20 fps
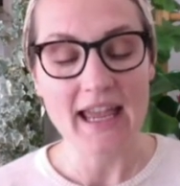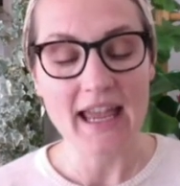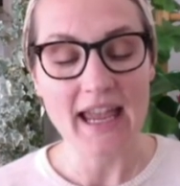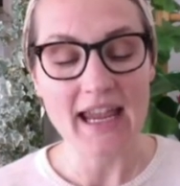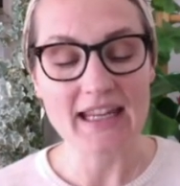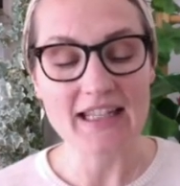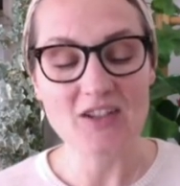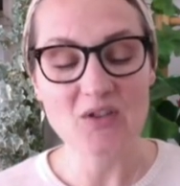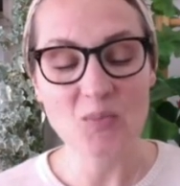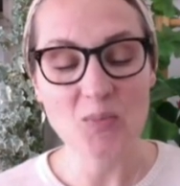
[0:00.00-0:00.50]

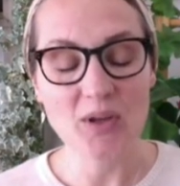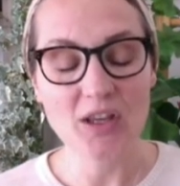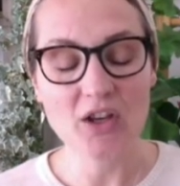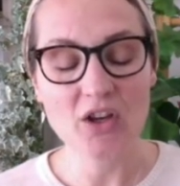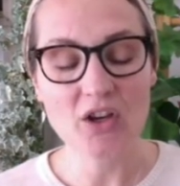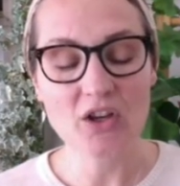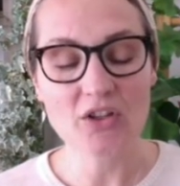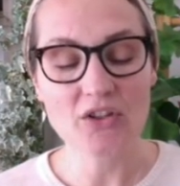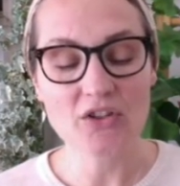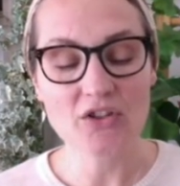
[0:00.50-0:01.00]
It's
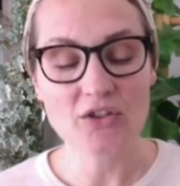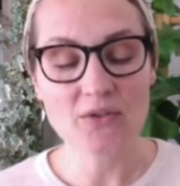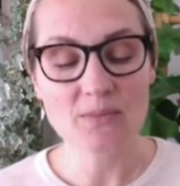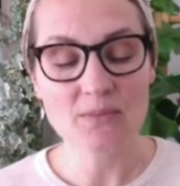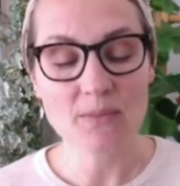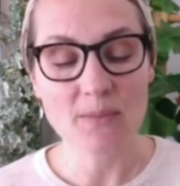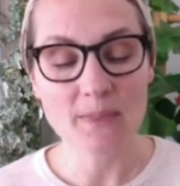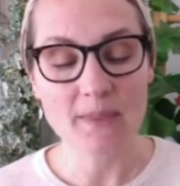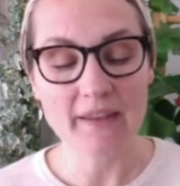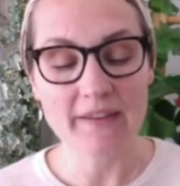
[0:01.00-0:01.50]
because
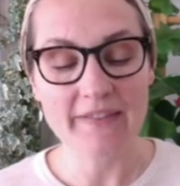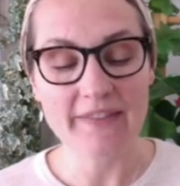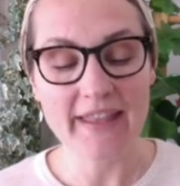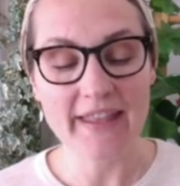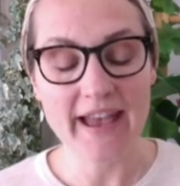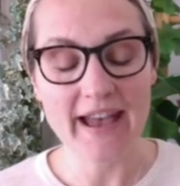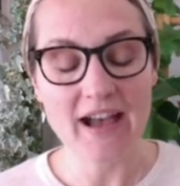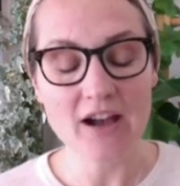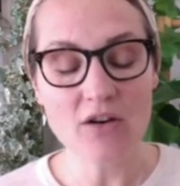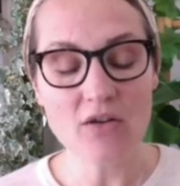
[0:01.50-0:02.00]

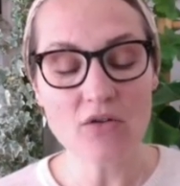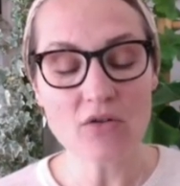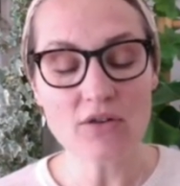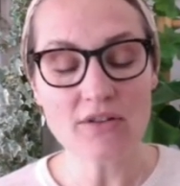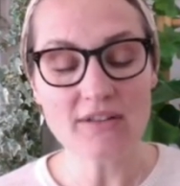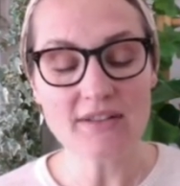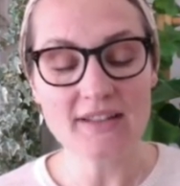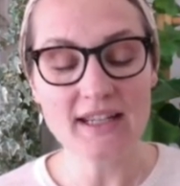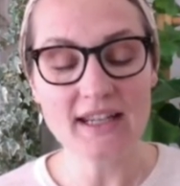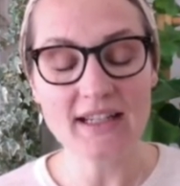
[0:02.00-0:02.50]
now
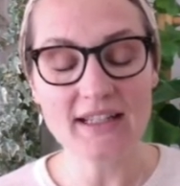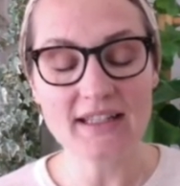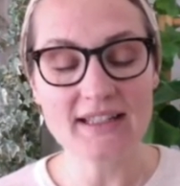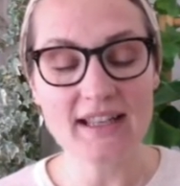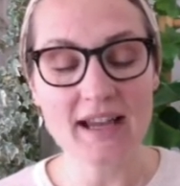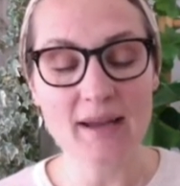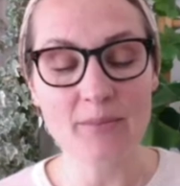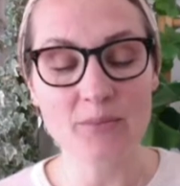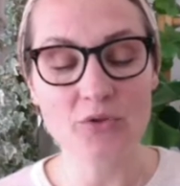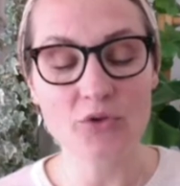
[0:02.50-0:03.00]
take
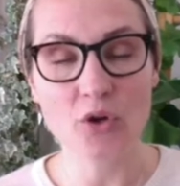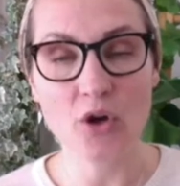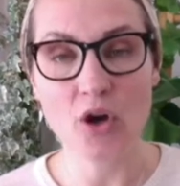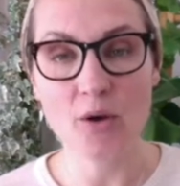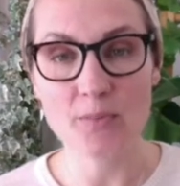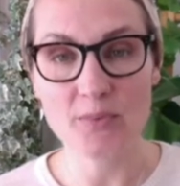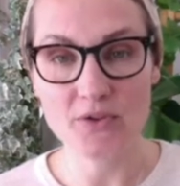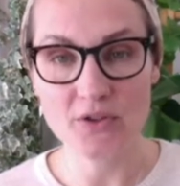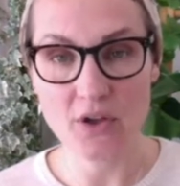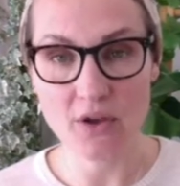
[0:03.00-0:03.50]
time to
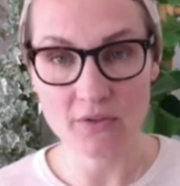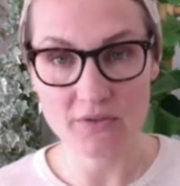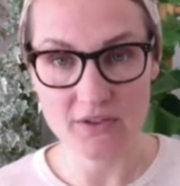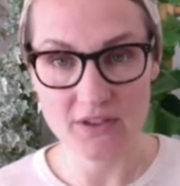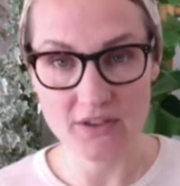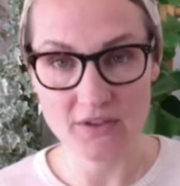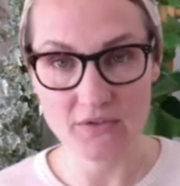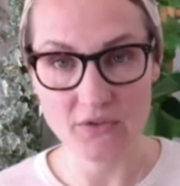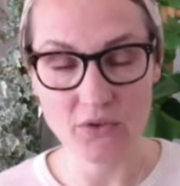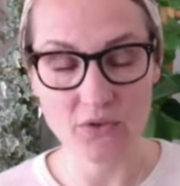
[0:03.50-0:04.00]
observe
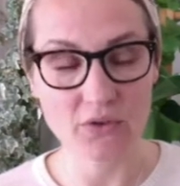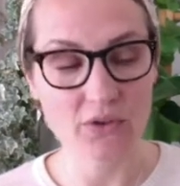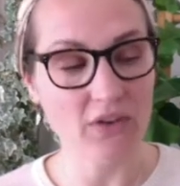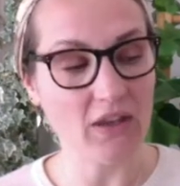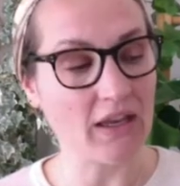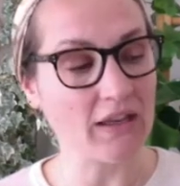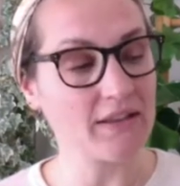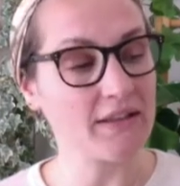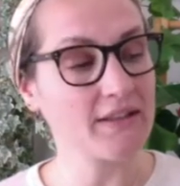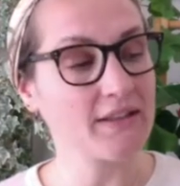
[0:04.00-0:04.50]
these few
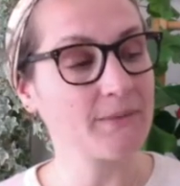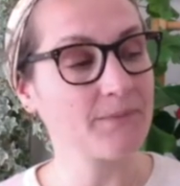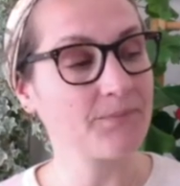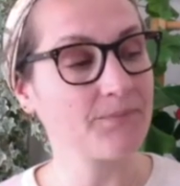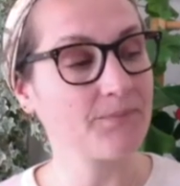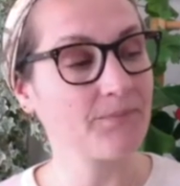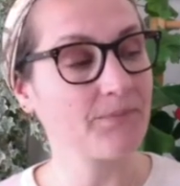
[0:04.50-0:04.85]
things.